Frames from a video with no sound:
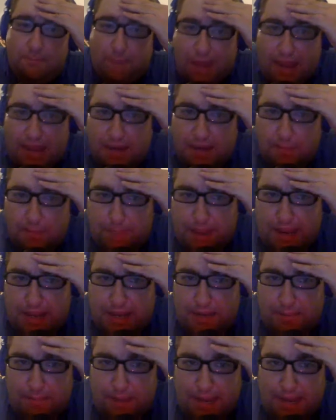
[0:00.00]

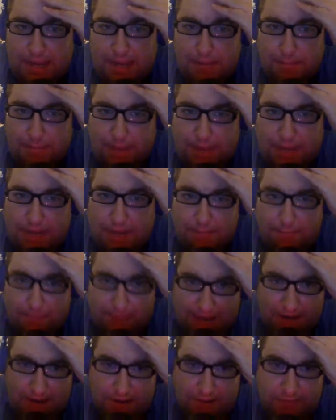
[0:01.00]
Panda